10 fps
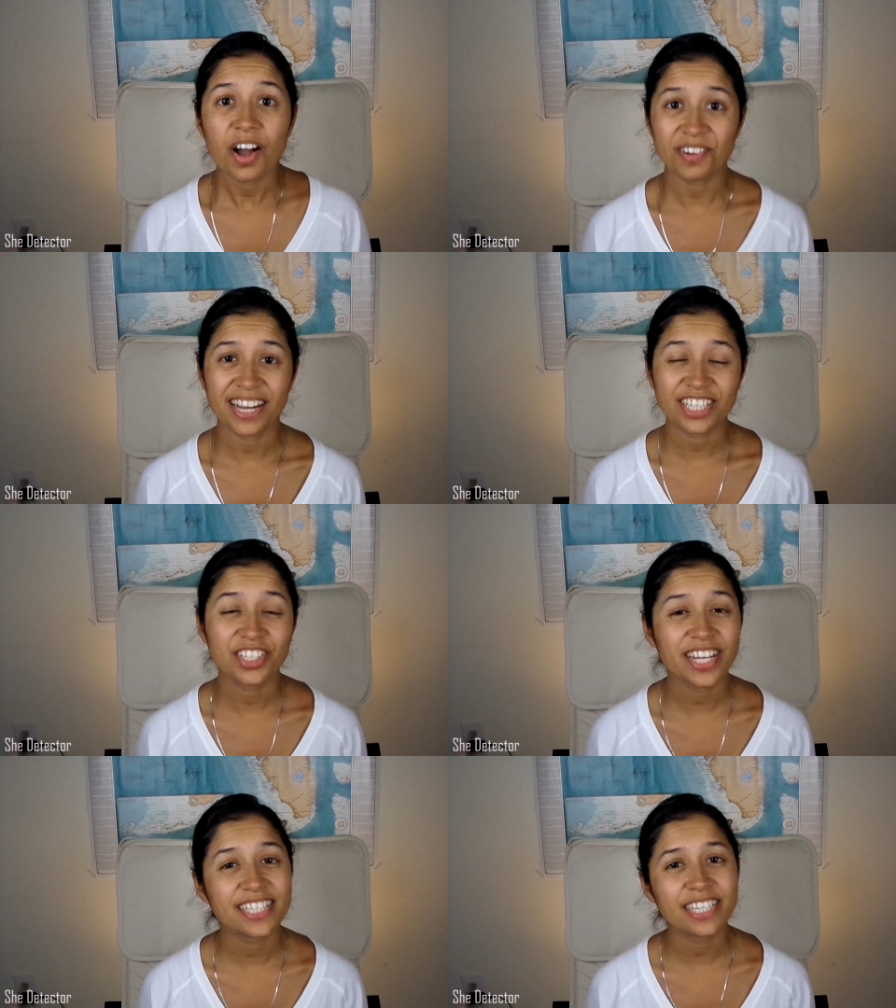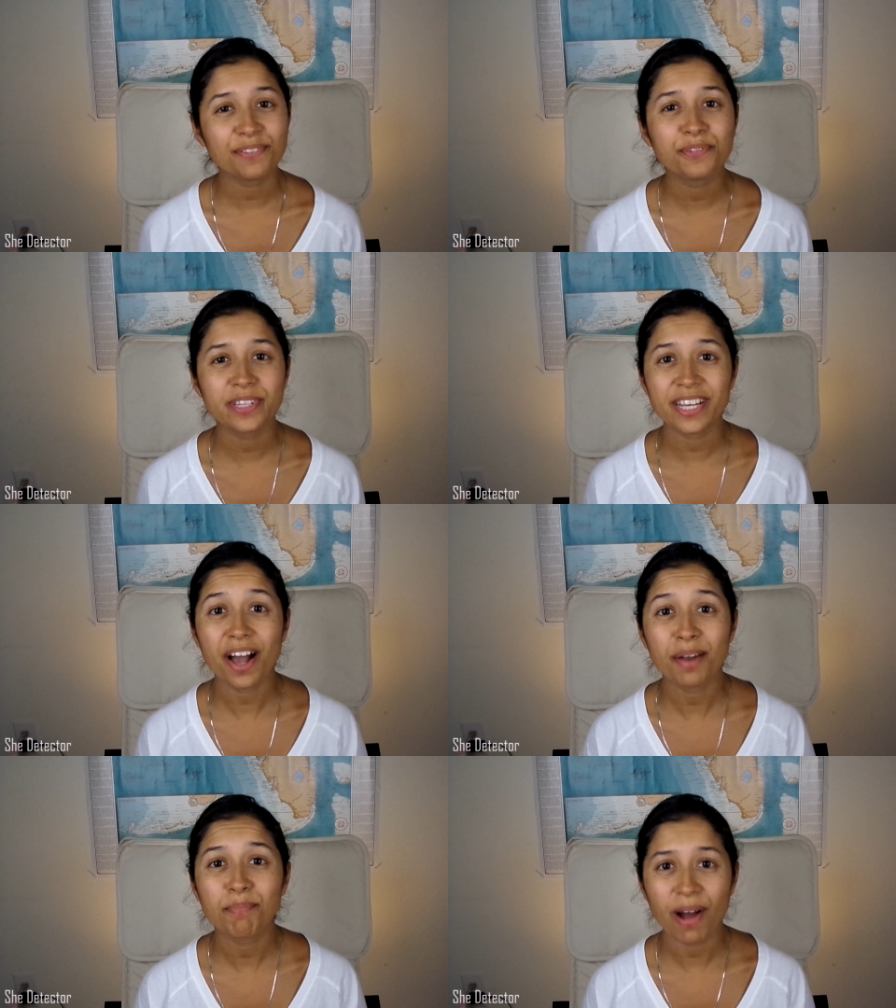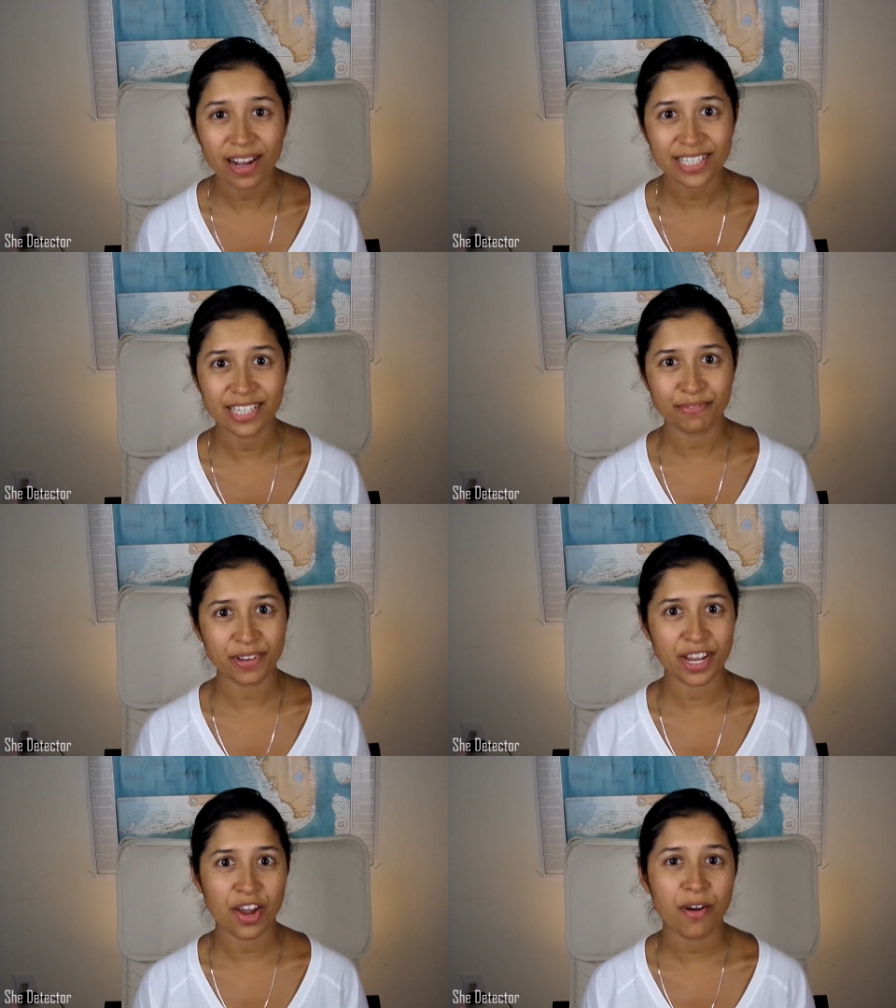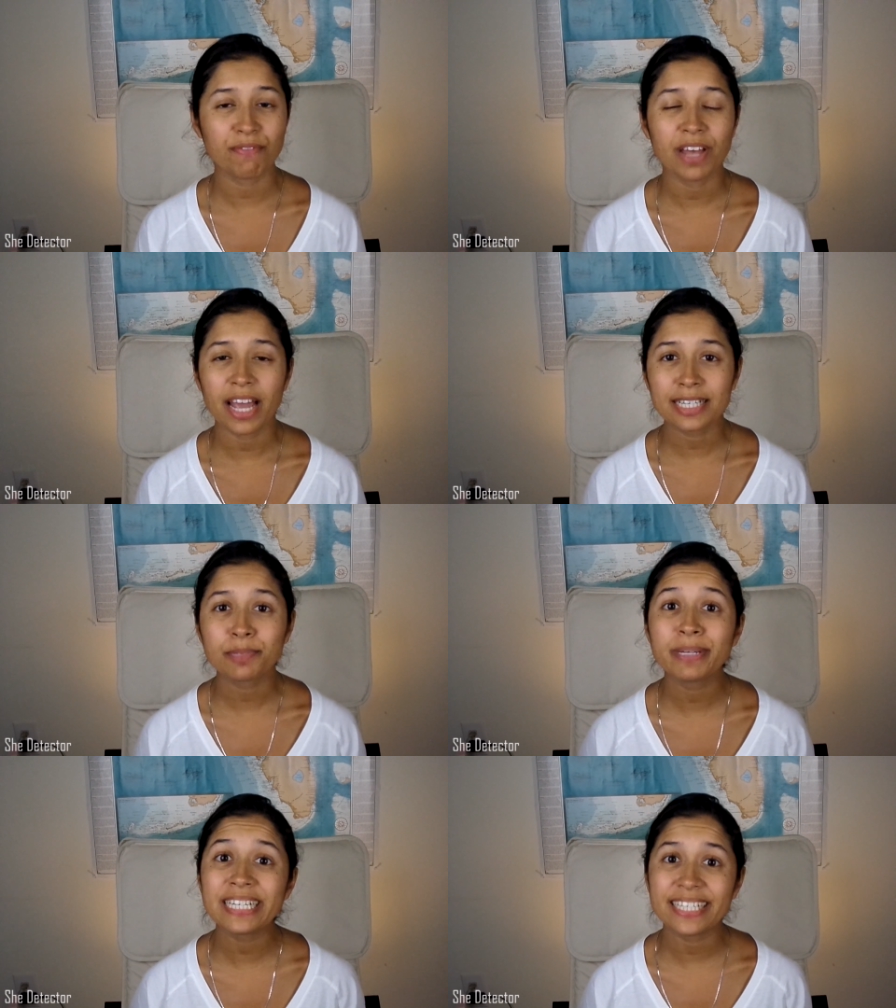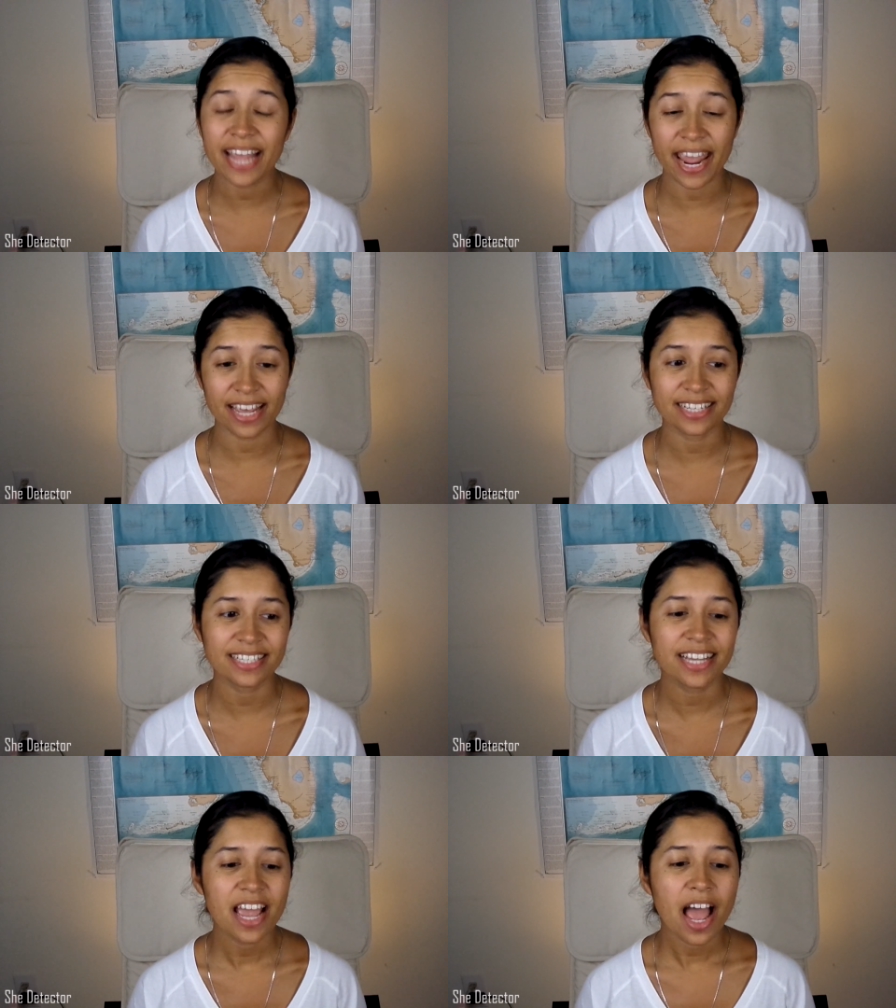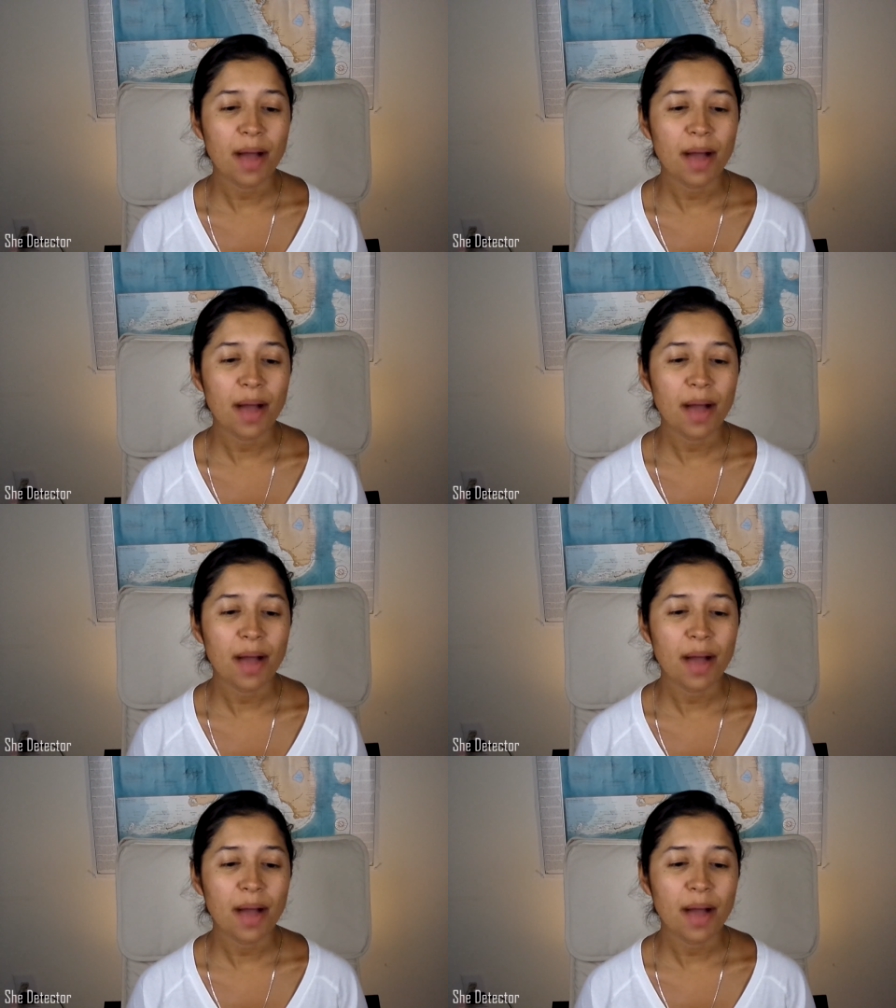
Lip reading: Alright, so that's it for the unboxing video of the XP Deus.